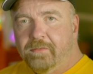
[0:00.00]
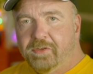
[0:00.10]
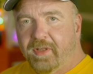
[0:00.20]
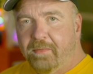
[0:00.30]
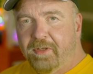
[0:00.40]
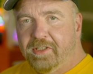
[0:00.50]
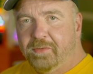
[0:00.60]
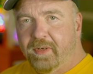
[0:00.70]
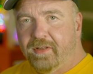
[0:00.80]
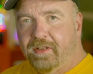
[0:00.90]
So that means
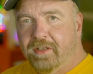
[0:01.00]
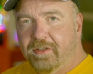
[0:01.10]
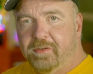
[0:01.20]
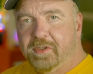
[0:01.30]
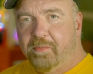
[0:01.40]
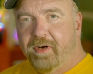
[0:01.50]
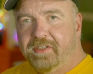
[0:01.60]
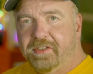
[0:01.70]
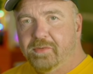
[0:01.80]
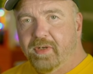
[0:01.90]
when the user
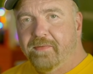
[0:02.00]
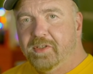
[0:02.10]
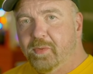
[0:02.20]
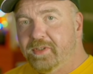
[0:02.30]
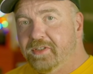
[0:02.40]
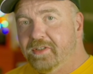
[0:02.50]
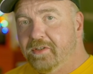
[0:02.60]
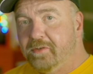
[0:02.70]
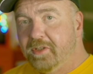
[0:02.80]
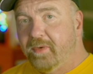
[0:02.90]
presses whatever switch is
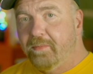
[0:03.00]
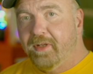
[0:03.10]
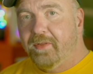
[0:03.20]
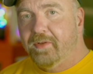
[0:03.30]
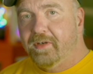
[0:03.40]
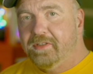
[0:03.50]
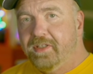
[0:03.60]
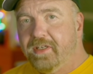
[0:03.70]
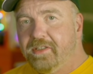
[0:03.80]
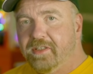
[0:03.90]
associated with button
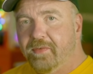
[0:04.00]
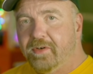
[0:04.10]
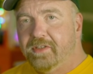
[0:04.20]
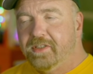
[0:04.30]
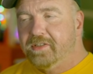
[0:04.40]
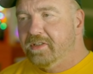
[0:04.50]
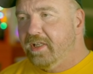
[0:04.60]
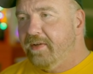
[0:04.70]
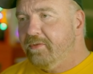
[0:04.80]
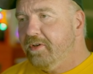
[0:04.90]
36, if 36 is
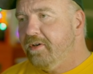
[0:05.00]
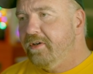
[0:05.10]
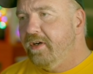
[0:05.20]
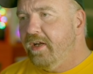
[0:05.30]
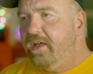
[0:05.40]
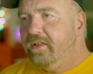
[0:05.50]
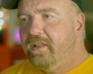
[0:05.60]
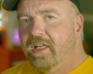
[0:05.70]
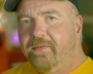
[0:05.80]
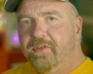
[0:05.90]
left turn, the
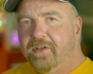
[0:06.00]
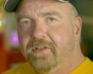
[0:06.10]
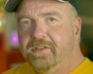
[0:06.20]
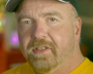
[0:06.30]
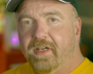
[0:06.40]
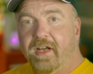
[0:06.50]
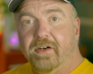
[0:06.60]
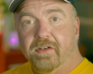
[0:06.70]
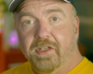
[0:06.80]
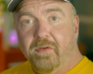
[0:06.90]
left turn's
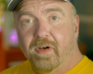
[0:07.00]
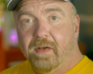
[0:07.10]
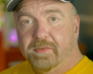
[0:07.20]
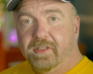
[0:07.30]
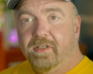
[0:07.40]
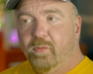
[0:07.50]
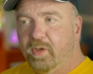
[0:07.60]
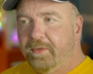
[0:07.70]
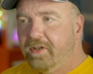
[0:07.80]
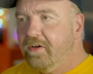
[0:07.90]
IRQ object will
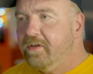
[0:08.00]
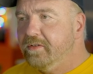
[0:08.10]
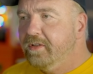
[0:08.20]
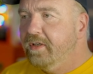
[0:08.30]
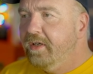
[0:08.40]
be called.